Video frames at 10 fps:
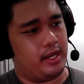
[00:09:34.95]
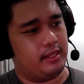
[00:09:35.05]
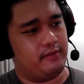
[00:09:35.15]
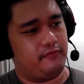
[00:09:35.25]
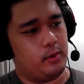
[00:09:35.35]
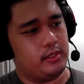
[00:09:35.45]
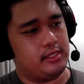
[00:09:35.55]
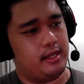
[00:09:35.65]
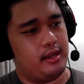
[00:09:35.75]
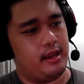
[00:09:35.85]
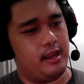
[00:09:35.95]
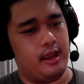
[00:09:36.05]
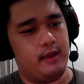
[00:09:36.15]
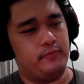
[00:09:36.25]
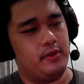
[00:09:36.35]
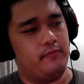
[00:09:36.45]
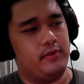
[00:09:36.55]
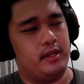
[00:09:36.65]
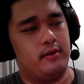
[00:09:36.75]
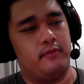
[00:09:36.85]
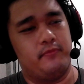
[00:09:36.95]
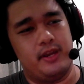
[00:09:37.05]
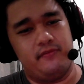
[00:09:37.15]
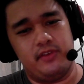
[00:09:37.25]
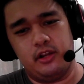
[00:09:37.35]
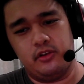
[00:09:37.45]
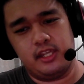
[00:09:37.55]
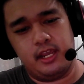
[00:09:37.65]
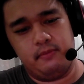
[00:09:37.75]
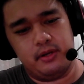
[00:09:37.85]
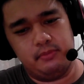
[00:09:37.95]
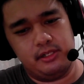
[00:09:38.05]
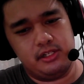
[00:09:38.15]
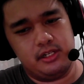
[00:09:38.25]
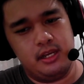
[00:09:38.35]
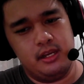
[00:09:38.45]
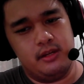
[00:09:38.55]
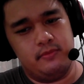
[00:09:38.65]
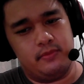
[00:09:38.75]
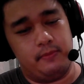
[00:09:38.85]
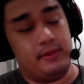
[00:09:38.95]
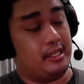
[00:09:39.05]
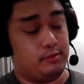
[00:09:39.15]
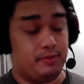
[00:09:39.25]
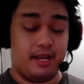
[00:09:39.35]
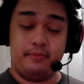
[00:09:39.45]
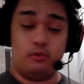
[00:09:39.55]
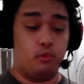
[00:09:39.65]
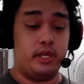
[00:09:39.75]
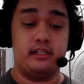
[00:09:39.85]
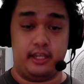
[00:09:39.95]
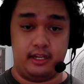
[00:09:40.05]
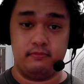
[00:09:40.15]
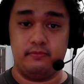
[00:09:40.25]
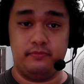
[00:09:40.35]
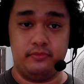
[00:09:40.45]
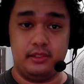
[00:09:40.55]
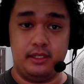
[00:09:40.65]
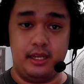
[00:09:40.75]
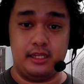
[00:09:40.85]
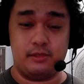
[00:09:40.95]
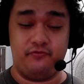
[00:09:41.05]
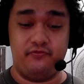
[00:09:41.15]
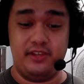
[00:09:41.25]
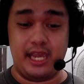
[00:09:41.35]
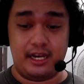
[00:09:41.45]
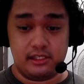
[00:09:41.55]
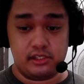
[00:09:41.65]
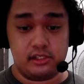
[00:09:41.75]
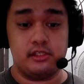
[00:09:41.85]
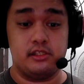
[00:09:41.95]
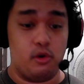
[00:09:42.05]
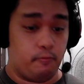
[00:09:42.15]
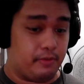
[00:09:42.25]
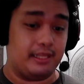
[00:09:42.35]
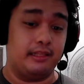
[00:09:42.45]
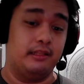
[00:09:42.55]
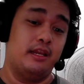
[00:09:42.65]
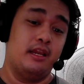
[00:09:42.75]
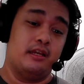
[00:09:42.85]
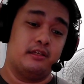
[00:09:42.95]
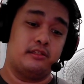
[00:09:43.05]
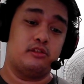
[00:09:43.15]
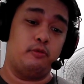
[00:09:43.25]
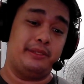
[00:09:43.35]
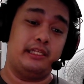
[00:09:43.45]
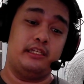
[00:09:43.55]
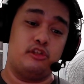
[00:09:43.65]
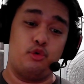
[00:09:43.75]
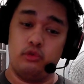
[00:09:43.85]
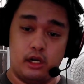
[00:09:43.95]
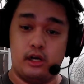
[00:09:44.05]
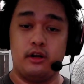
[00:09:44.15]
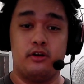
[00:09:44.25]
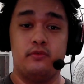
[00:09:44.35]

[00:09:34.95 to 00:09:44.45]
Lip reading: frequency of my videos getting published, it's becoming weekly. It's getting stupidly too long.